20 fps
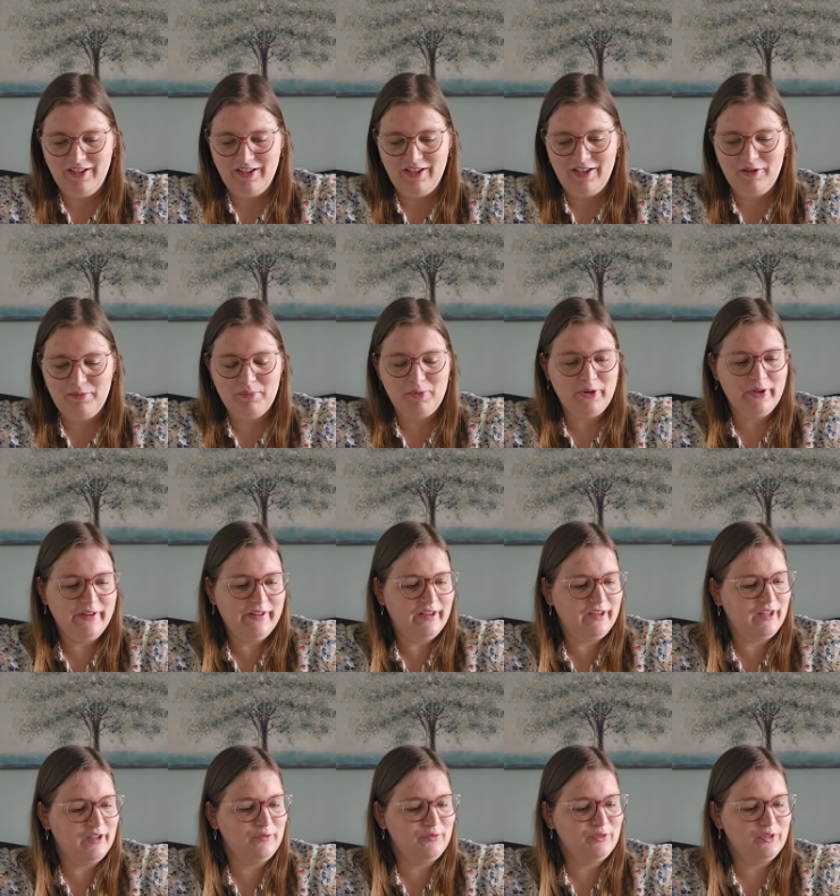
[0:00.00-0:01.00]
have more than
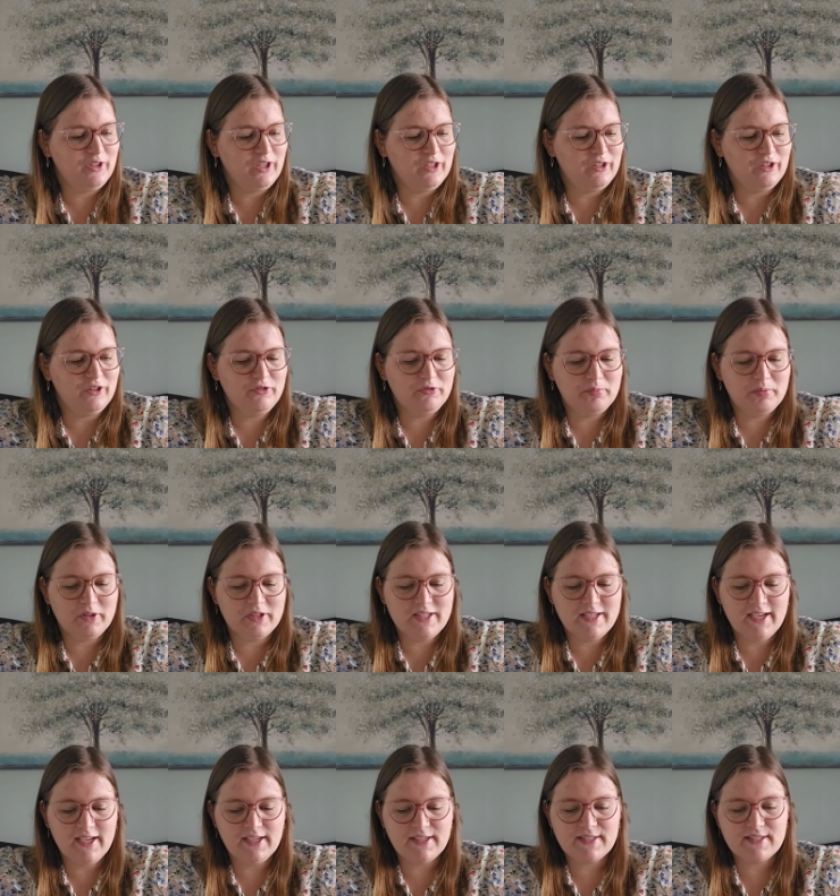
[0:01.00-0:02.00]
enough
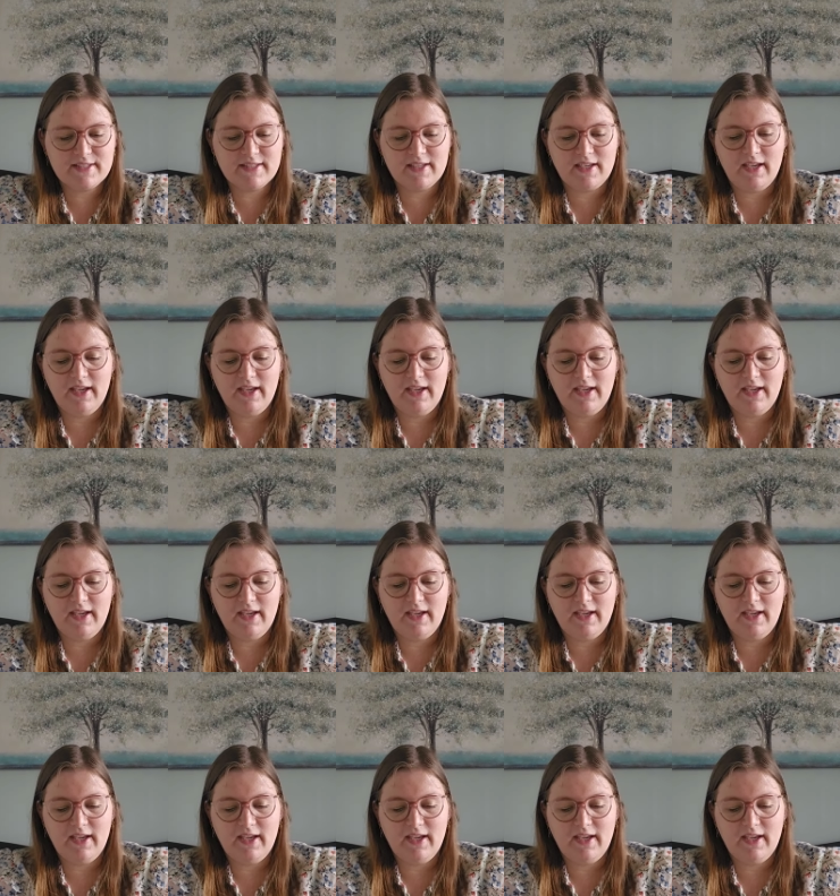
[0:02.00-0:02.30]
projects.